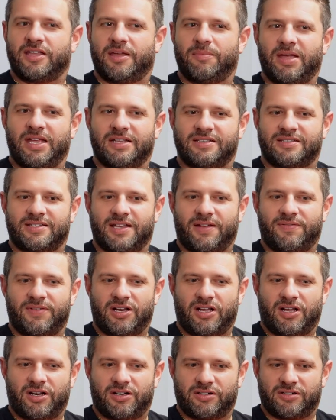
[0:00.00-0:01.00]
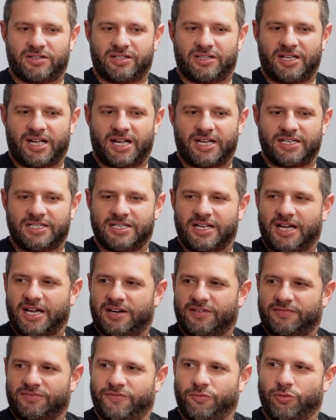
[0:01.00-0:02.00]
They made $799
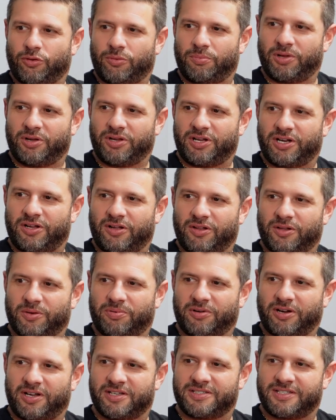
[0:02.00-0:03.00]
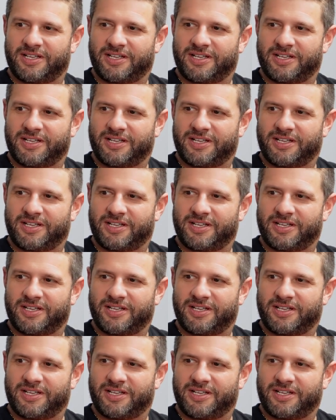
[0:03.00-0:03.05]
of $4 million price